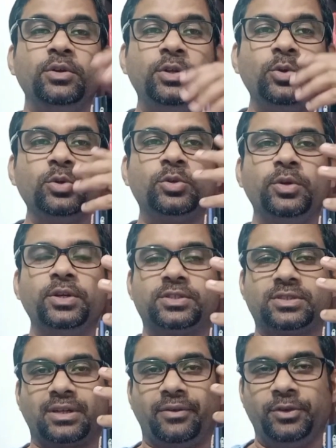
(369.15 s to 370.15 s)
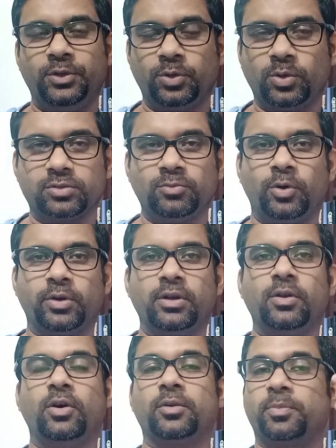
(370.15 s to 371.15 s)
due to its revenue growth
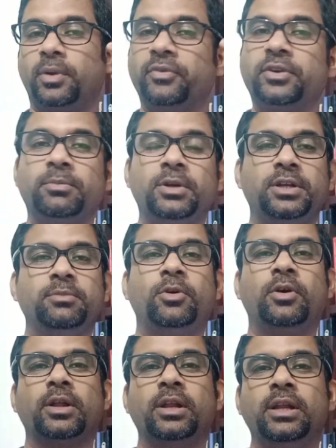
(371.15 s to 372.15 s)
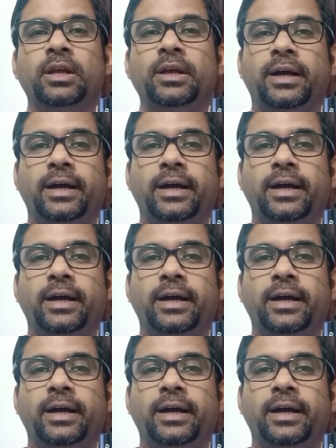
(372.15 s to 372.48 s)
model or profitability model,